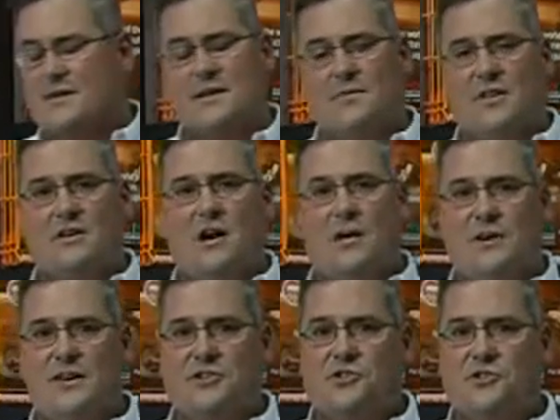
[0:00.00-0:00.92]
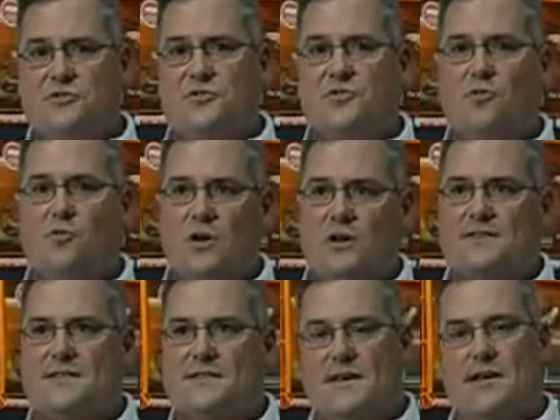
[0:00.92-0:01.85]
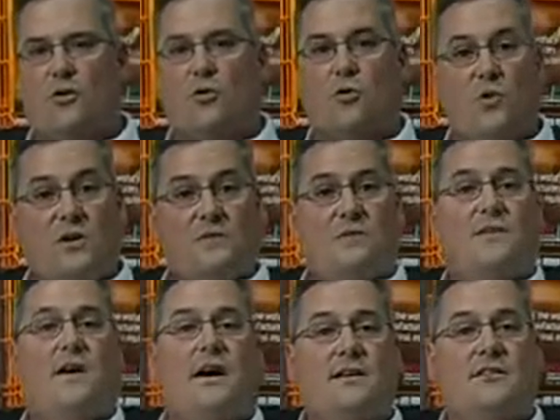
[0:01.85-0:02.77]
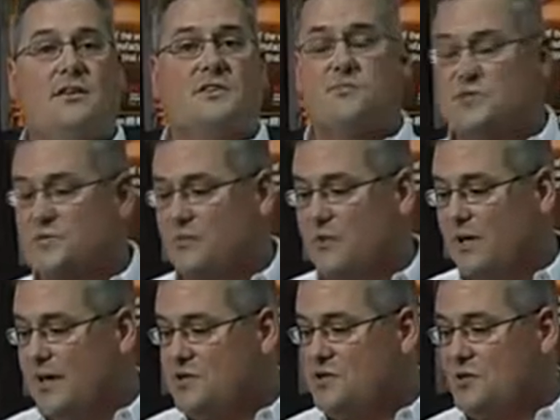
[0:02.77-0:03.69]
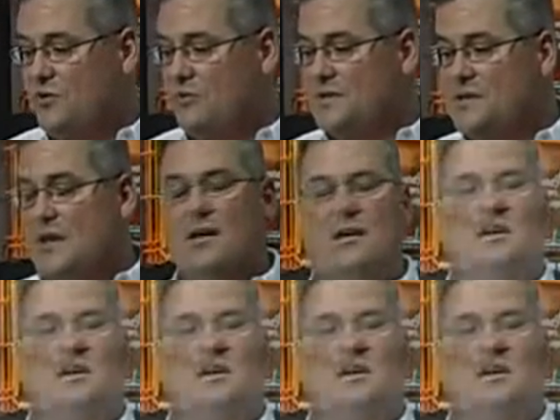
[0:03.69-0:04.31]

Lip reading: Some of the common issues you will see or will find customers relaying to you is